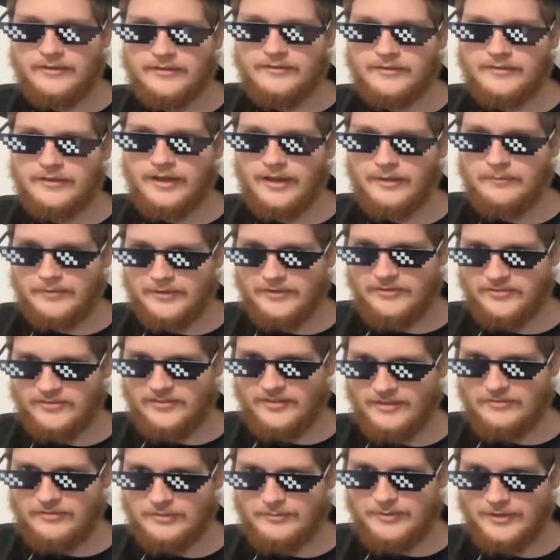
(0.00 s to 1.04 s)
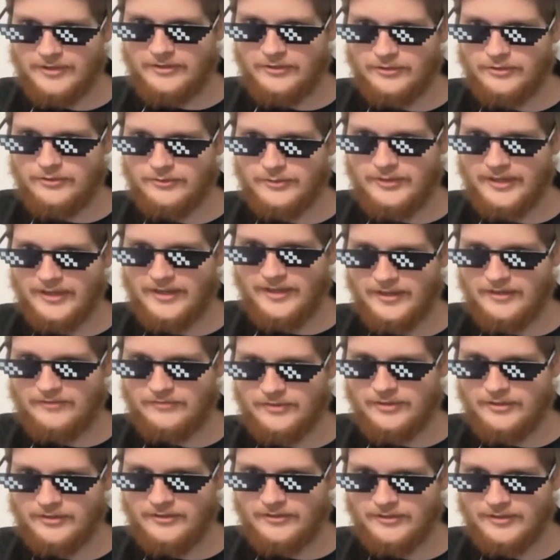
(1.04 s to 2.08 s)
Happy to see everybody. Who do we have
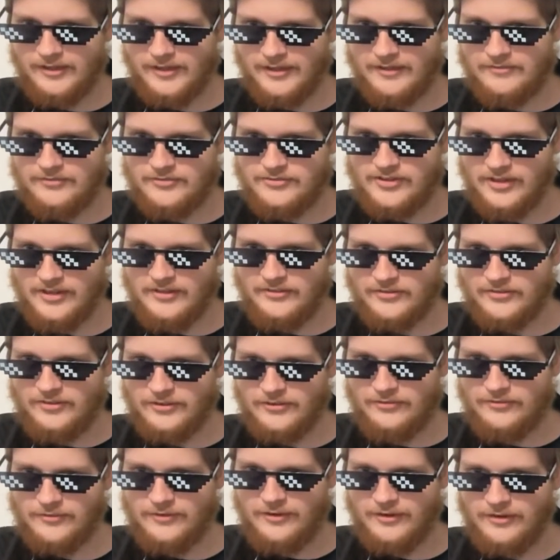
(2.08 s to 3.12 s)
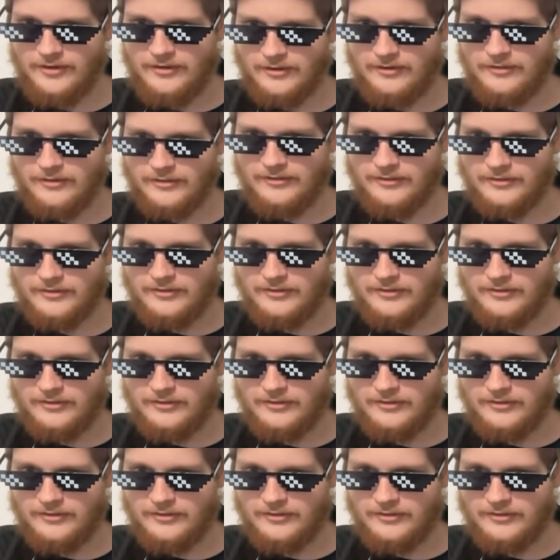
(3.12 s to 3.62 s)
in our live chat so far?